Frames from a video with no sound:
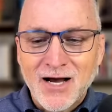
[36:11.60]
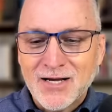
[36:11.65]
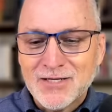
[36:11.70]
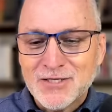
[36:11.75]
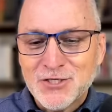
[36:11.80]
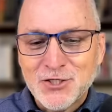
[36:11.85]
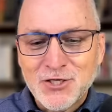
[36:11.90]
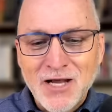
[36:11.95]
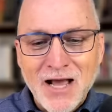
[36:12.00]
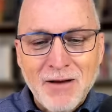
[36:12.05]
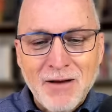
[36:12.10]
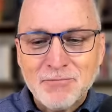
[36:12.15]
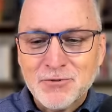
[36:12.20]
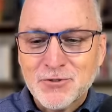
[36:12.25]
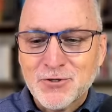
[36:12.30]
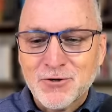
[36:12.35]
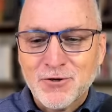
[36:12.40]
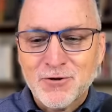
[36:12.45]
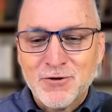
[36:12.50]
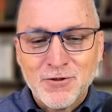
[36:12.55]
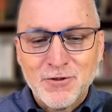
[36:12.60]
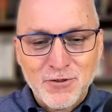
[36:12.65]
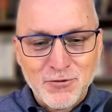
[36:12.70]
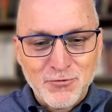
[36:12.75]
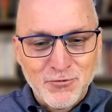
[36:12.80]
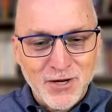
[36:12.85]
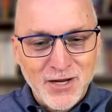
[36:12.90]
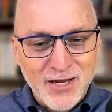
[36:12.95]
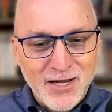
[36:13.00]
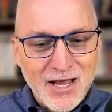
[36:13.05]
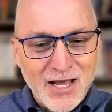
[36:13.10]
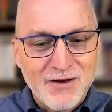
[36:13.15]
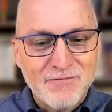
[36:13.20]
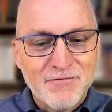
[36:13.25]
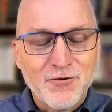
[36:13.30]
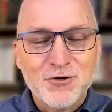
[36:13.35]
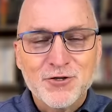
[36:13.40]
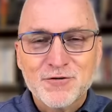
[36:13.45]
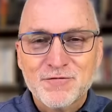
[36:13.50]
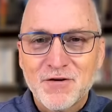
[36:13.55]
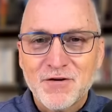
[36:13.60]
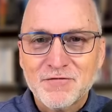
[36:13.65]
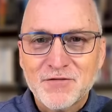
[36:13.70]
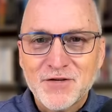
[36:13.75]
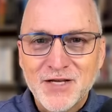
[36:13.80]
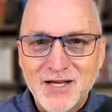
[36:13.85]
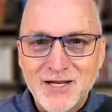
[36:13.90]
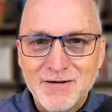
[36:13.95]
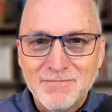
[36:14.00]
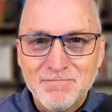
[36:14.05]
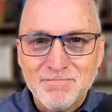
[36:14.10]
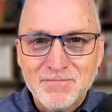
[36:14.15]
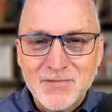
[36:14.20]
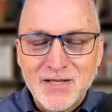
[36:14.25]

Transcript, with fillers: chapter 3 and verse 15.